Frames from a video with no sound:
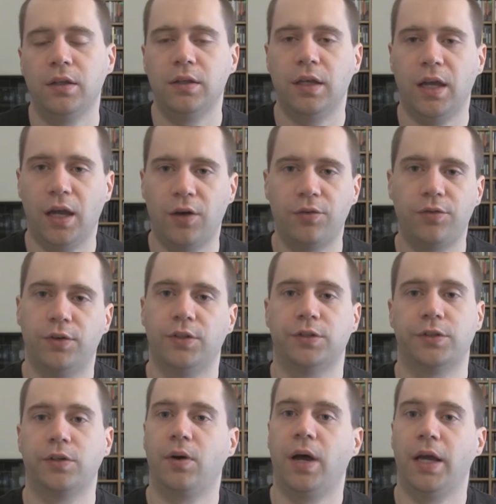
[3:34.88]
the alpha,
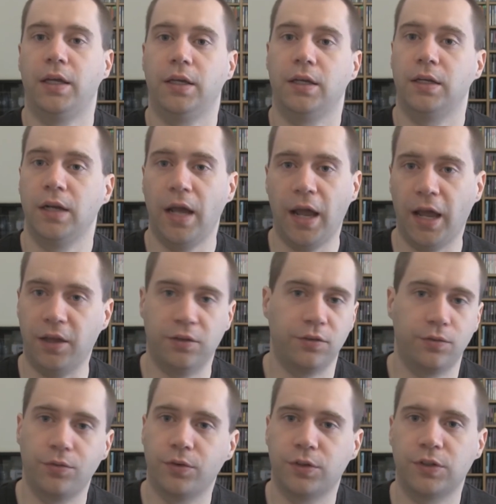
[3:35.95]
so I can
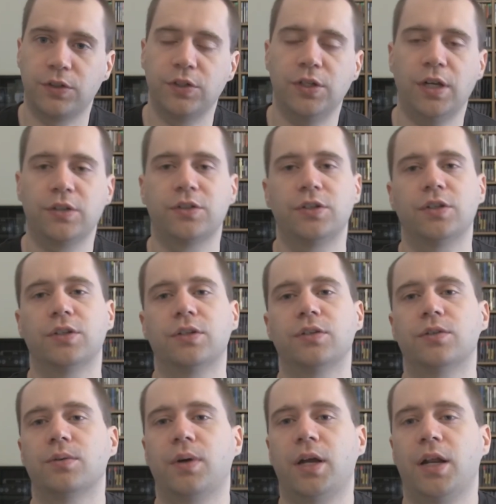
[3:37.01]
ask for
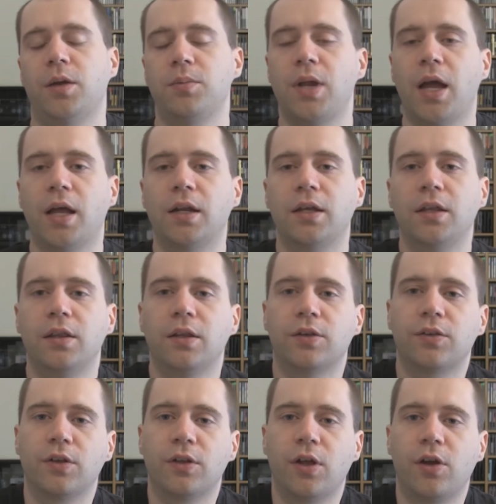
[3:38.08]
suggestions, right? I'm not in
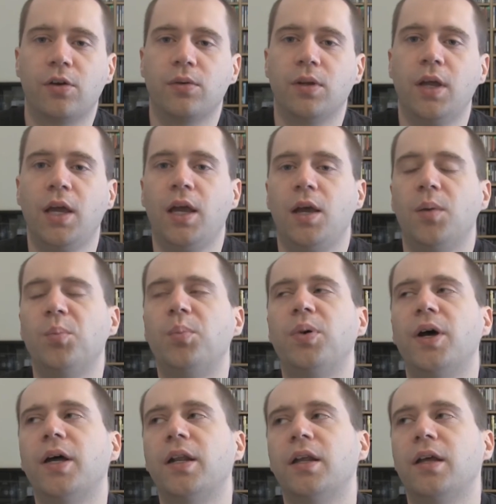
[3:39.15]
this alone.
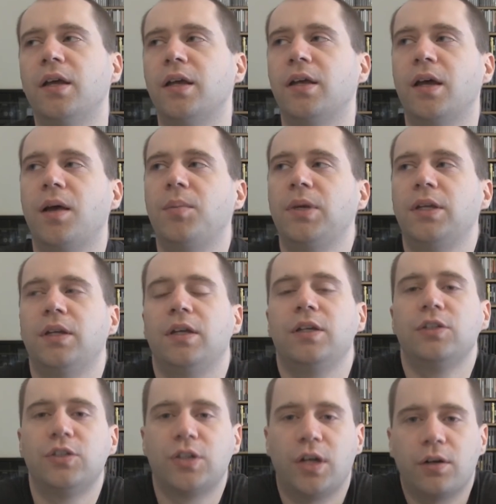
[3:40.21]
But, I mean,
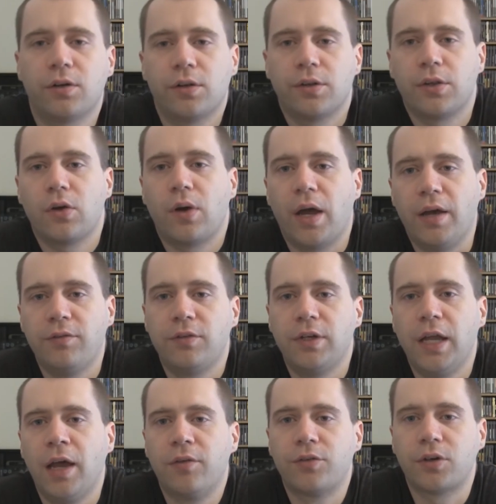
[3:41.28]
in general, though, I've
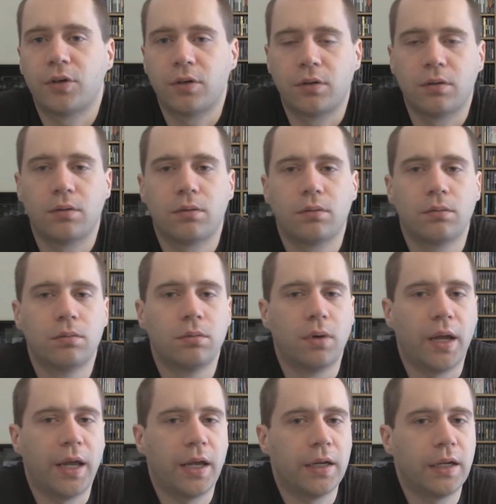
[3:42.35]
never
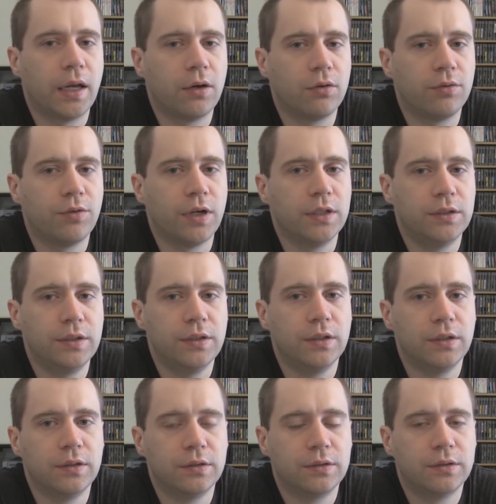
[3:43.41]
ran out of
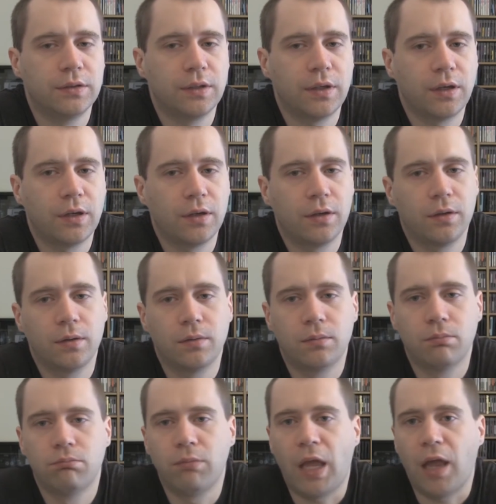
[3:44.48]
ideas,
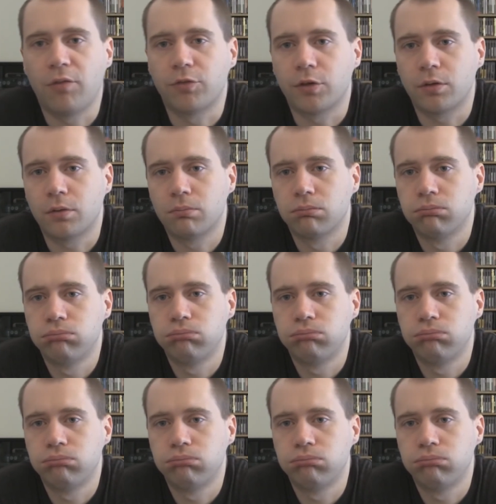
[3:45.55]
ever.